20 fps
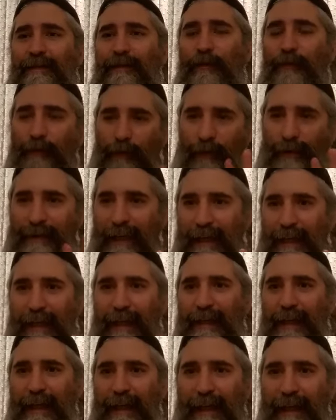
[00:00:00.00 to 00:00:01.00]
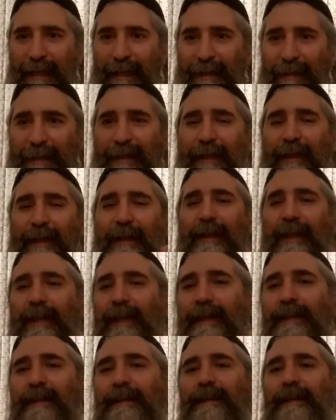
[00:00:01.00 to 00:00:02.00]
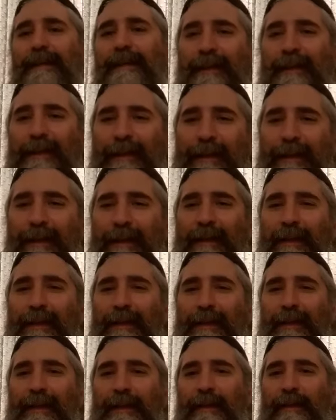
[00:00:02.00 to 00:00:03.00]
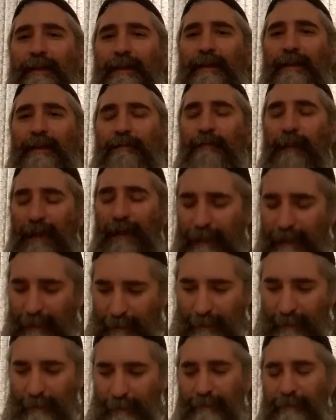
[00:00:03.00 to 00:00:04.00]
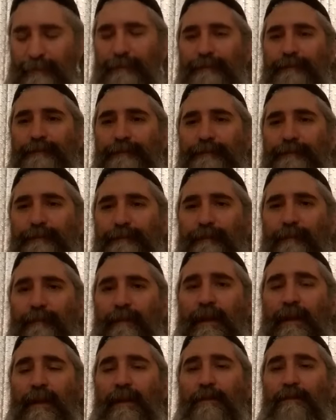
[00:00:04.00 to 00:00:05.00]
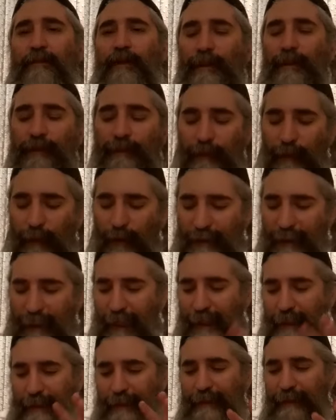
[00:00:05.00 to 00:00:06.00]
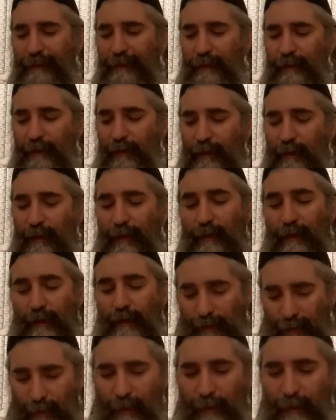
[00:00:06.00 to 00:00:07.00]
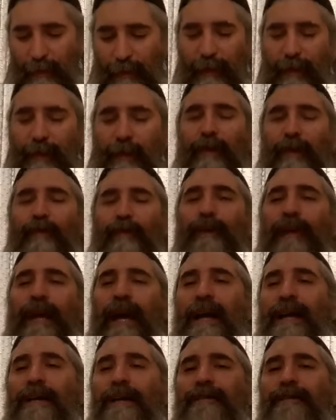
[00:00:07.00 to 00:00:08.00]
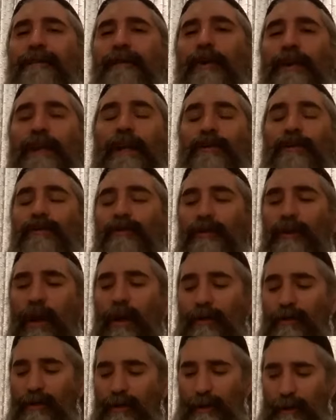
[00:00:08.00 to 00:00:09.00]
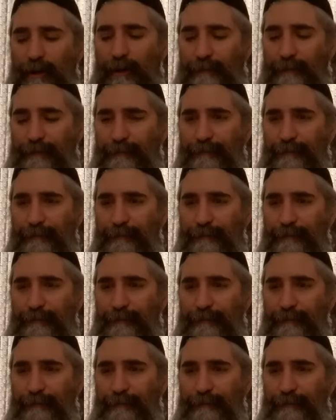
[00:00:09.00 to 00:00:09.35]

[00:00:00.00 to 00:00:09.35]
the first Haggadah in Magid. But before that, uh, we have an introduction.